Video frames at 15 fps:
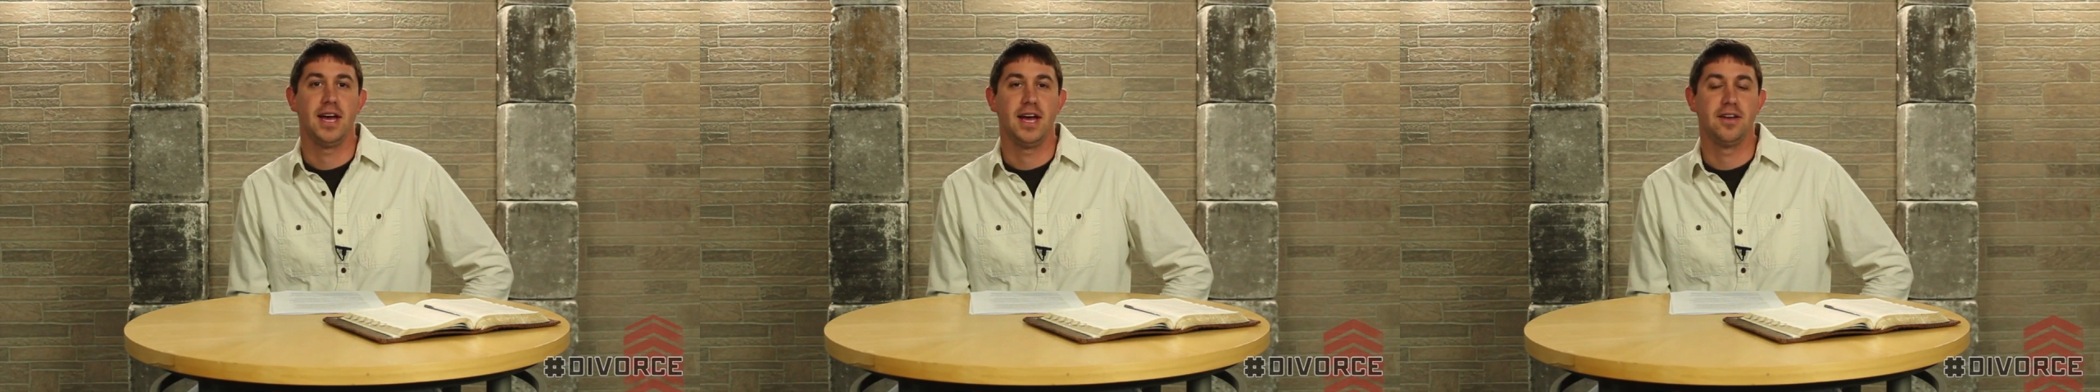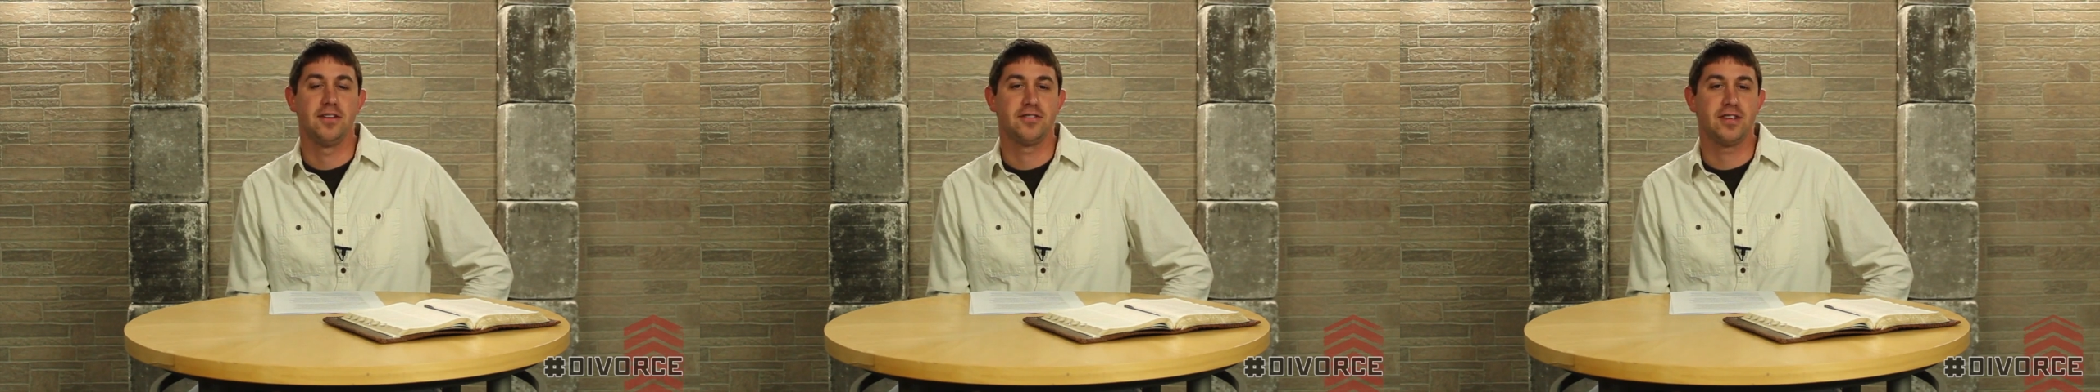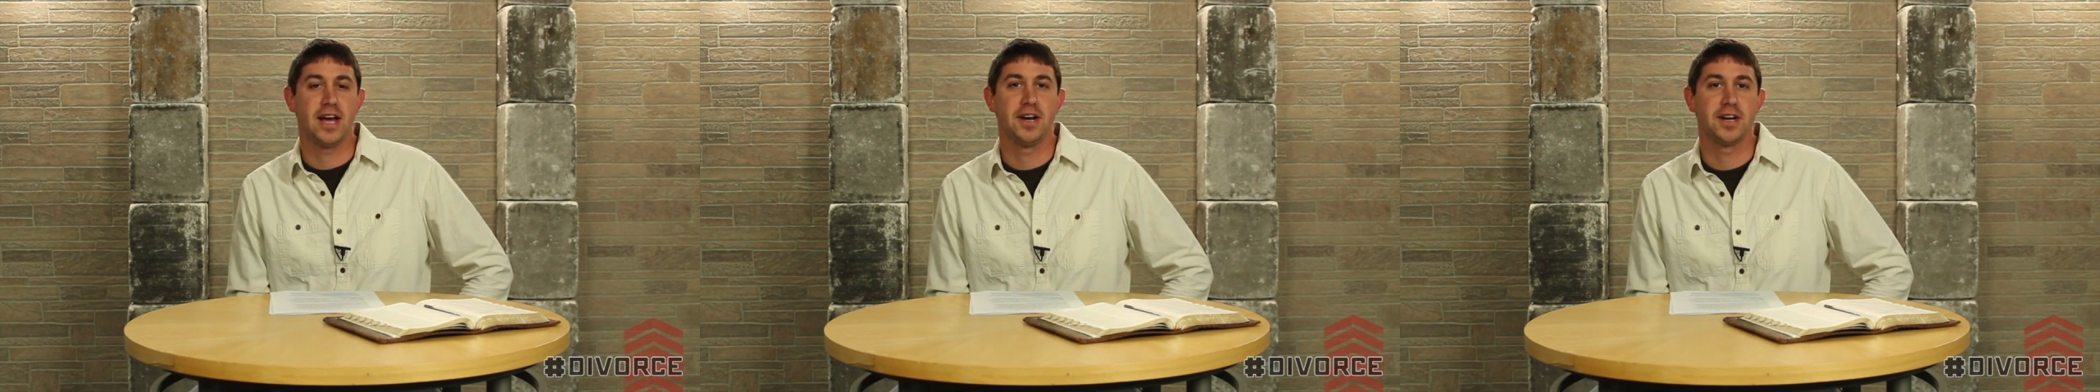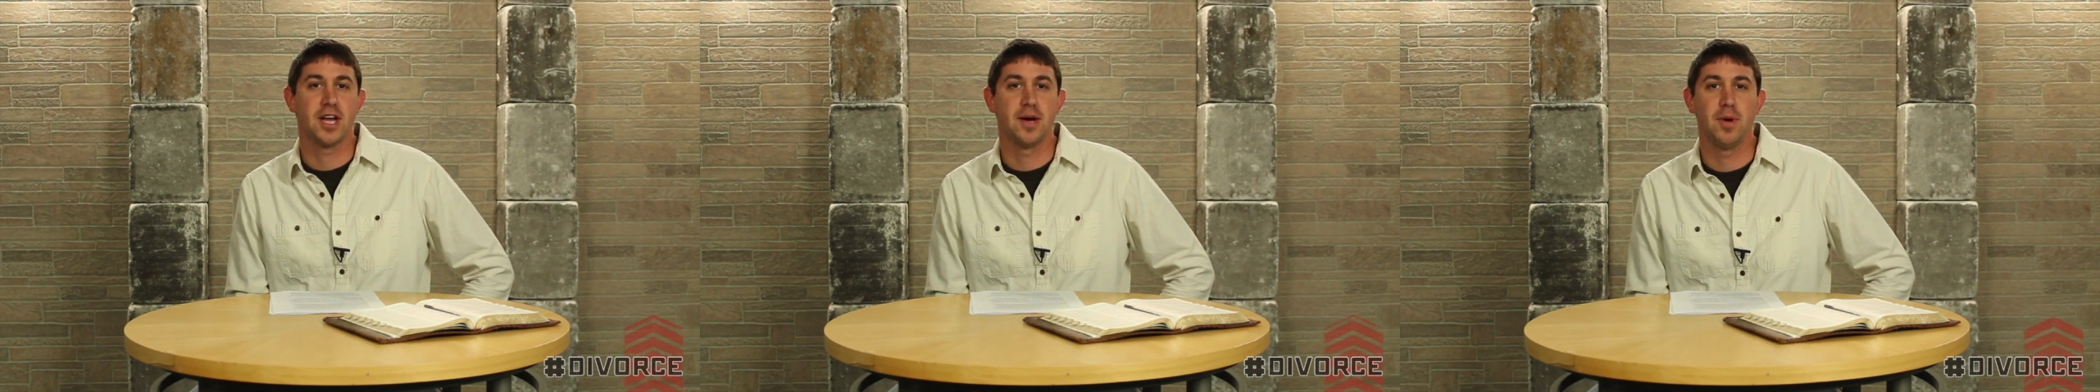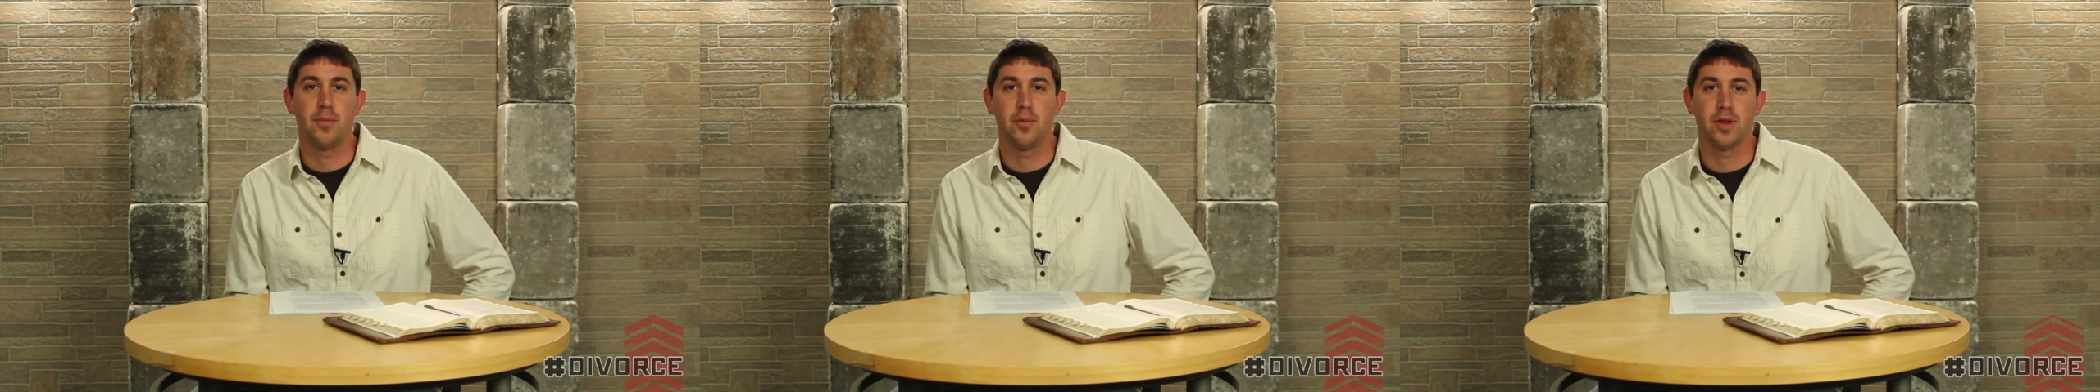and decided to
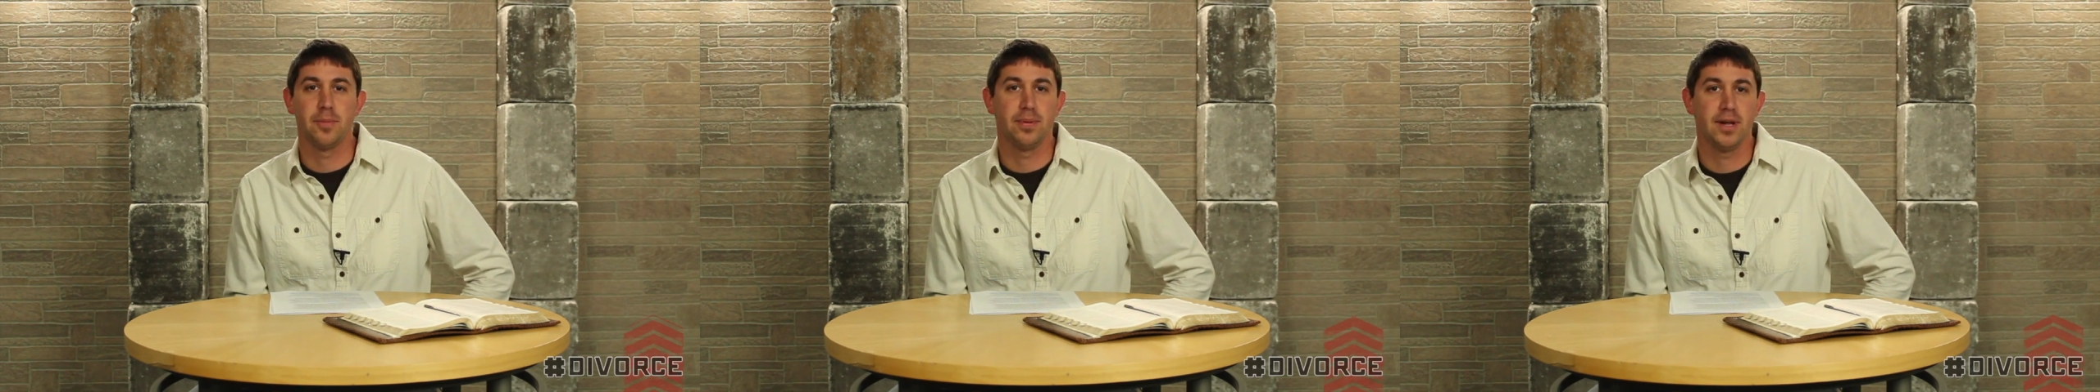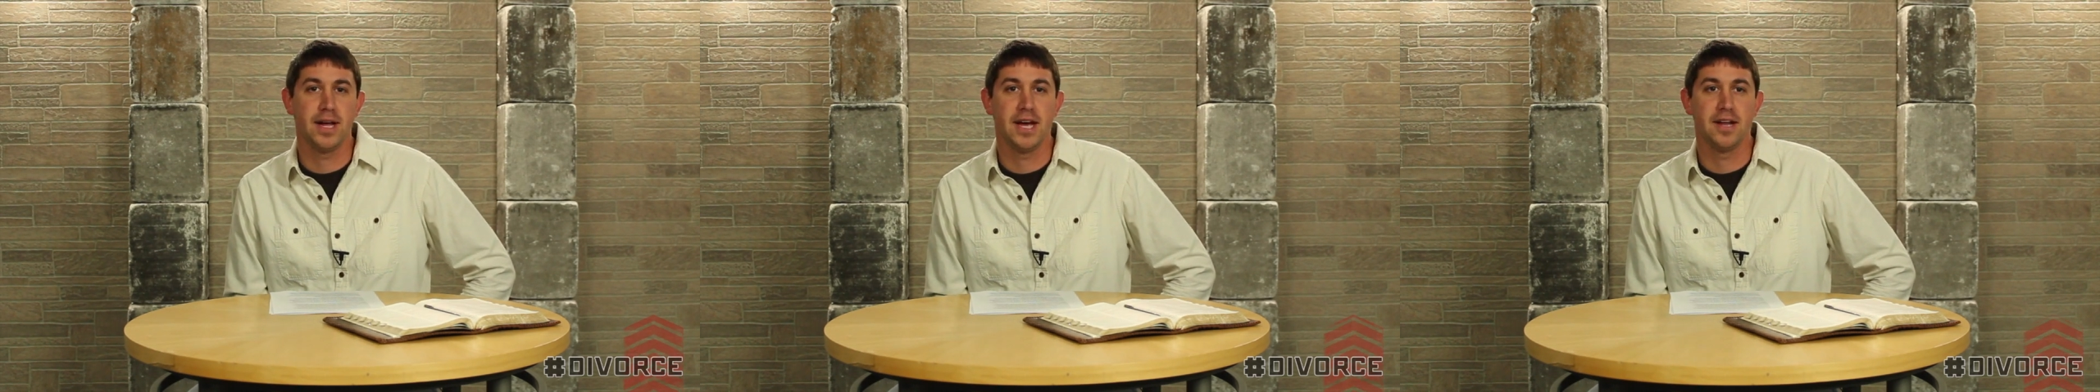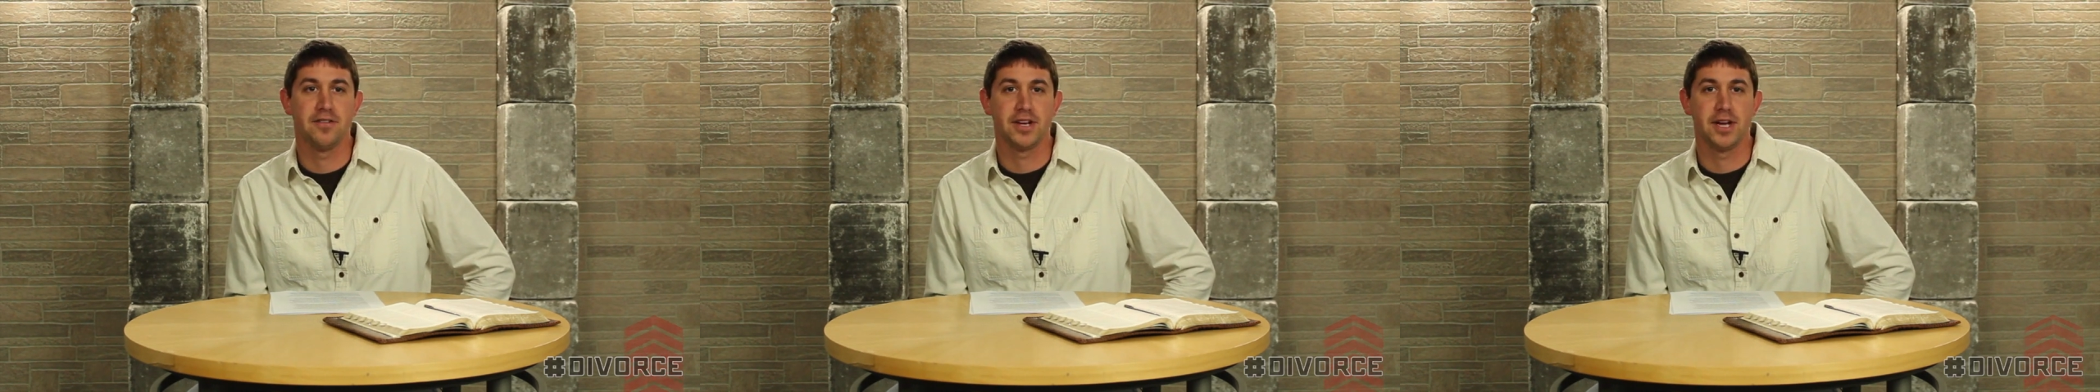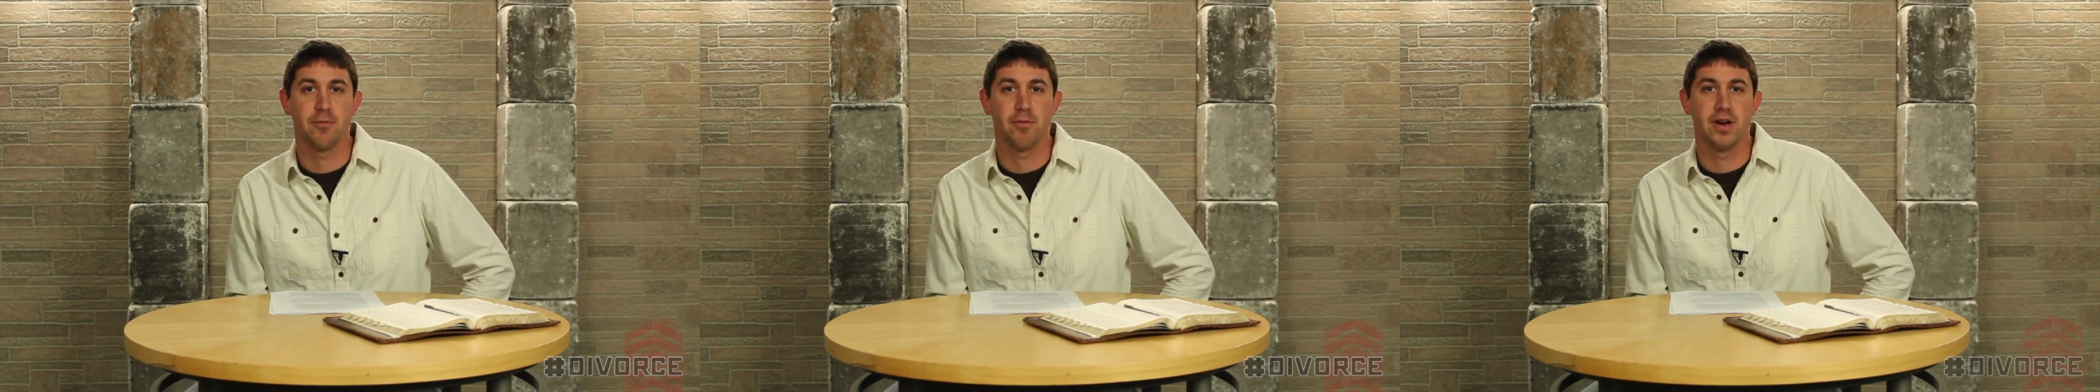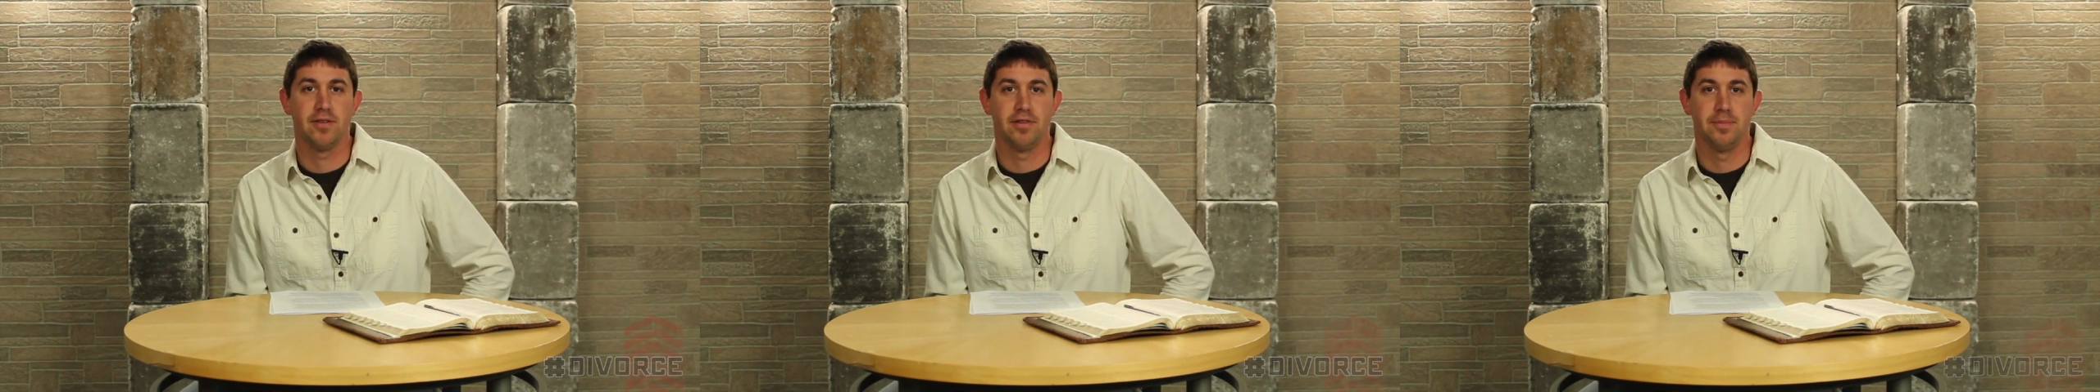come up with a plan to get
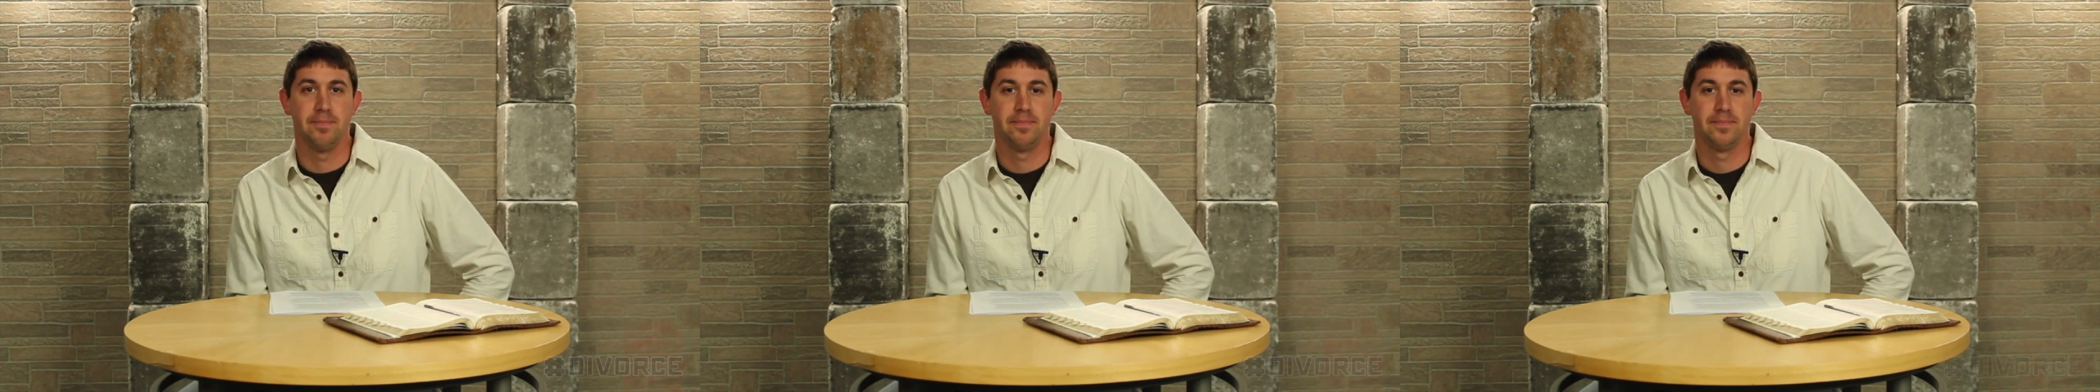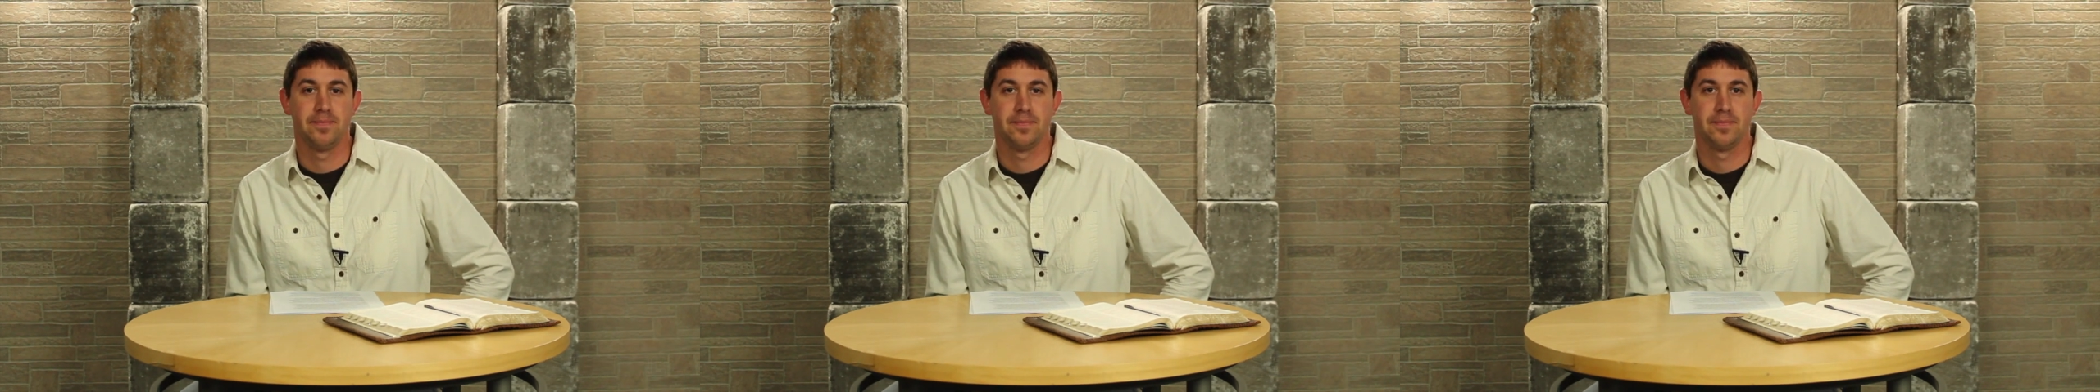rid of him.